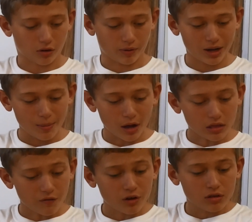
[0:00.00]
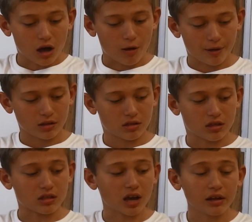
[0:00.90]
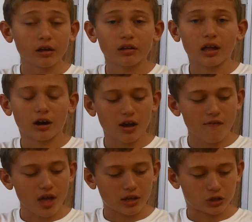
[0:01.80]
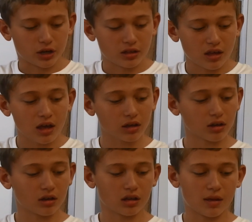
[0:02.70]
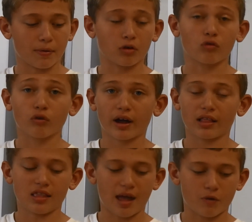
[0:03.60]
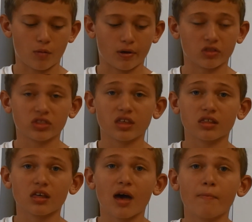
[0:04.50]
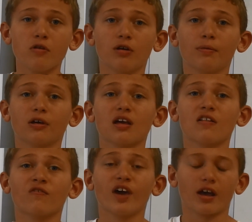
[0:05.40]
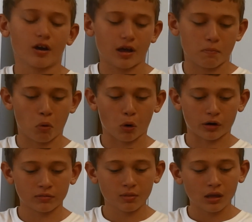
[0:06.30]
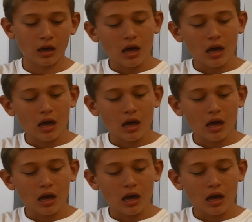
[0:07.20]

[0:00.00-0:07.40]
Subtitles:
start reading about different topics, decide on an area of interest, and keep a great lab notebook. This lab notebook is very important.